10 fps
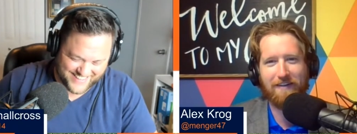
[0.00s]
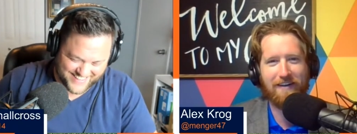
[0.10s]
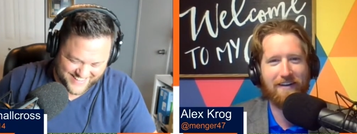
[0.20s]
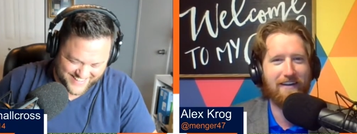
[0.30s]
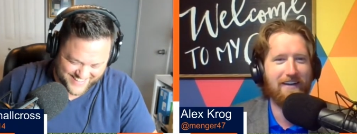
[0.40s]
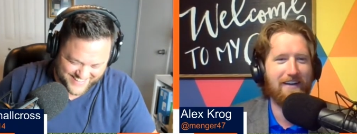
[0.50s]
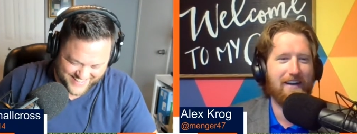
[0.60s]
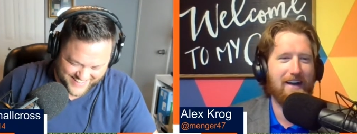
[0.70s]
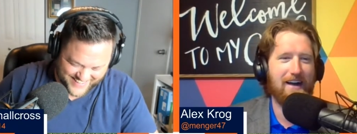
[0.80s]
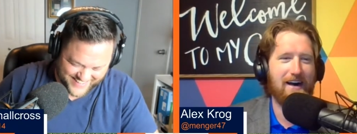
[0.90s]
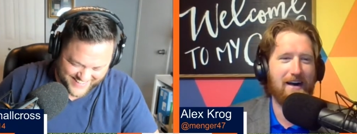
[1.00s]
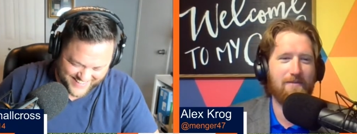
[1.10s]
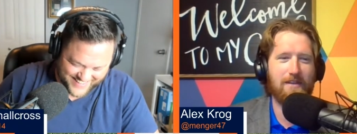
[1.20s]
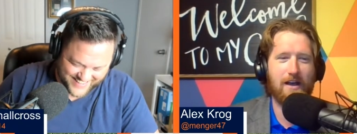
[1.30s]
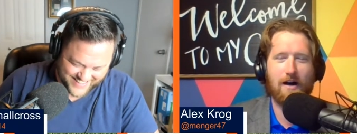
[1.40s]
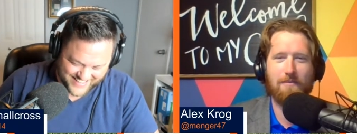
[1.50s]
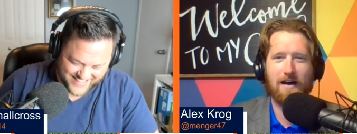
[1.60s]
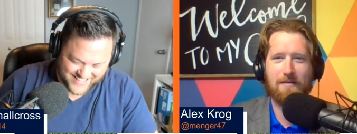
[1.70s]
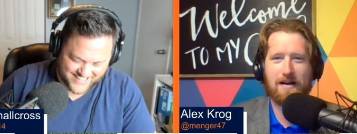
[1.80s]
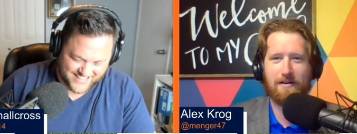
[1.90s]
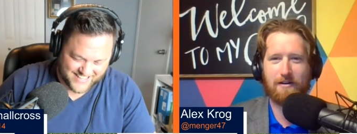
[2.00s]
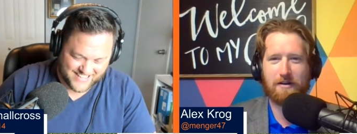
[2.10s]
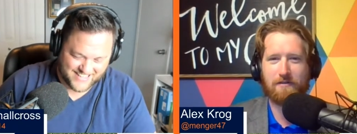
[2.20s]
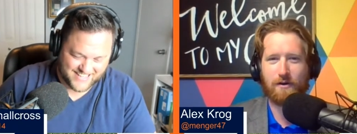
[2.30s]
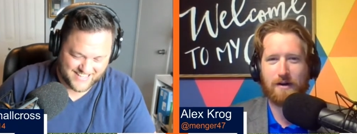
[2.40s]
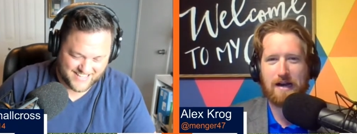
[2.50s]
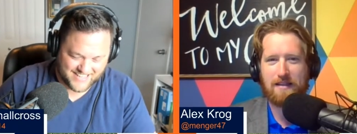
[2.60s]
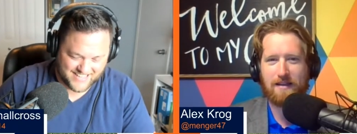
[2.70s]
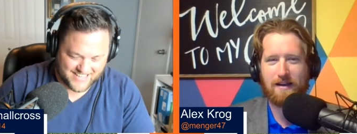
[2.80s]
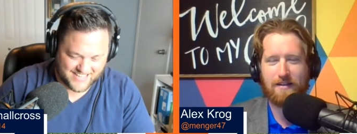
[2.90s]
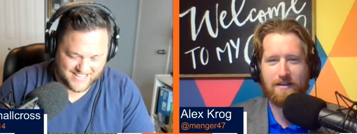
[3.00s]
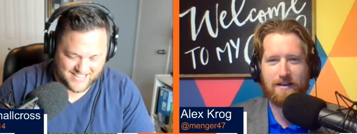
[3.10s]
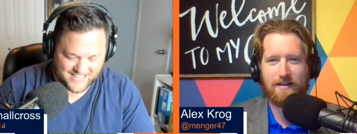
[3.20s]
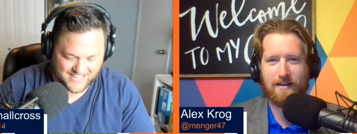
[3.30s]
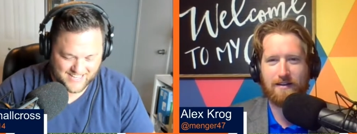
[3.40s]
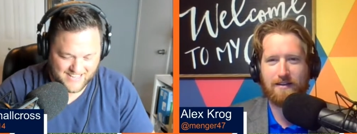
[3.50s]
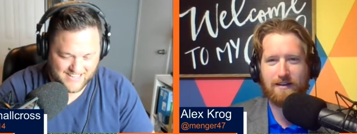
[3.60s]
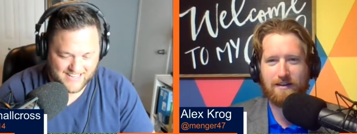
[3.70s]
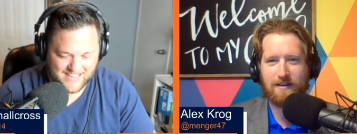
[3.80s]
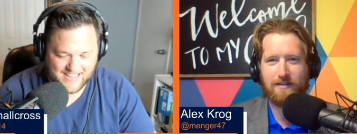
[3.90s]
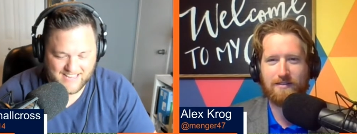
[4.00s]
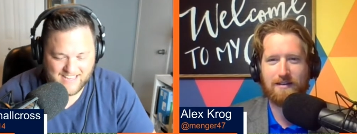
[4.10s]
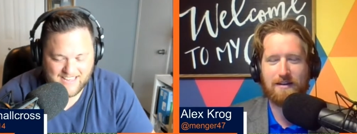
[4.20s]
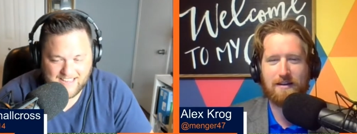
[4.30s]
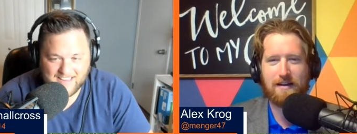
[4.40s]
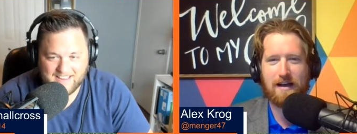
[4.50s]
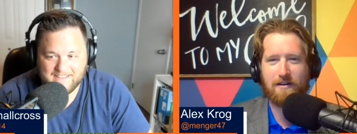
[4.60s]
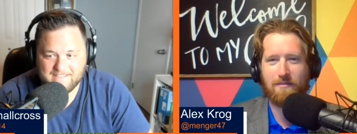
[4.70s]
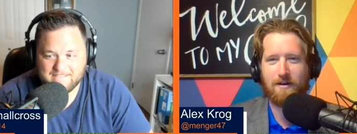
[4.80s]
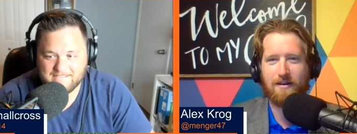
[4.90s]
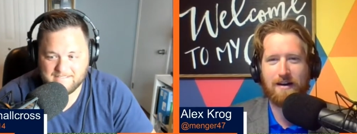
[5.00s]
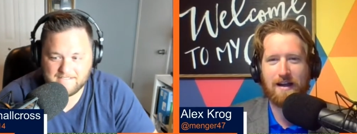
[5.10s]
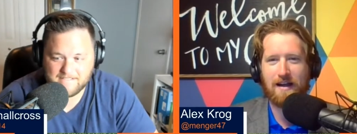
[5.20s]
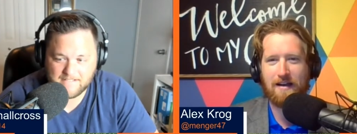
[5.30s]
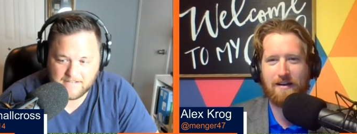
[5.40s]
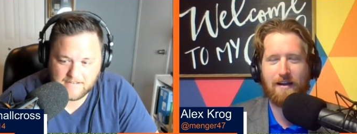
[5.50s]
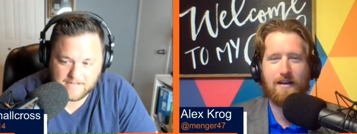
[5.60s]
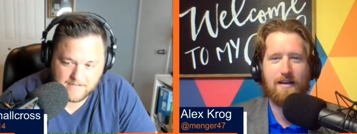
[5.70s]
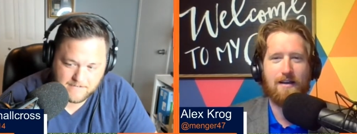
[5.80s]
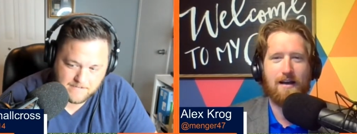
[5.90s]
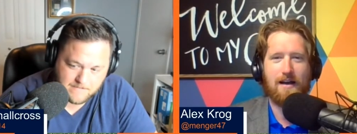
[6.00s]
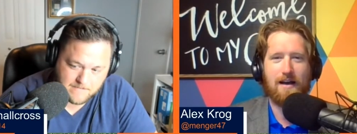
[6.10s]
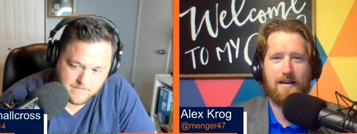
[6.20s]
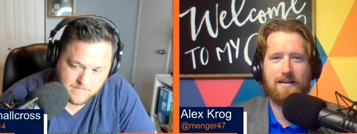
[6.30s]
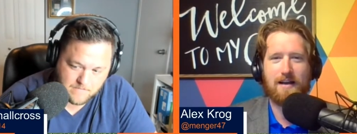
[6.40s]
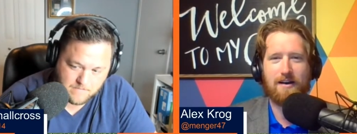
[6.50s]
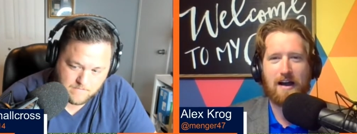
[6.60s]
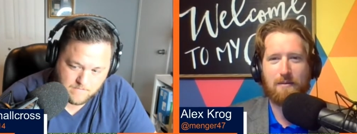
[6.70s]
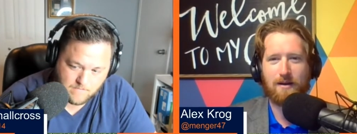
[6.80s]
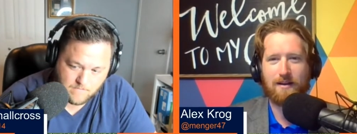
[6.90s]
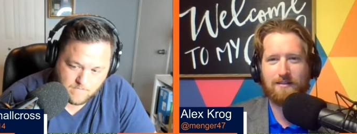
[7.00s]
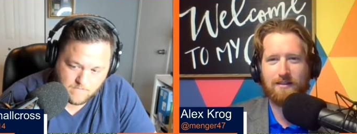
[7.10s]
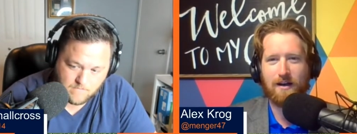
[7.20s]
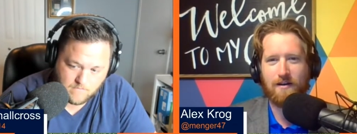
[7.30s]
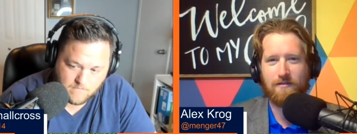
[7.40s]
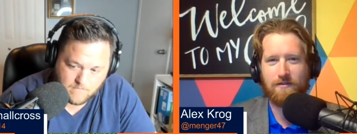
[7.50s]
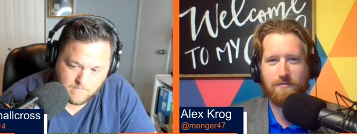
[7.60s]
Speaker 1: one um, no, I'm I'm not really looking forward to anything other than to continue to see Kyler Murray and uh, DeAndre Hopkins love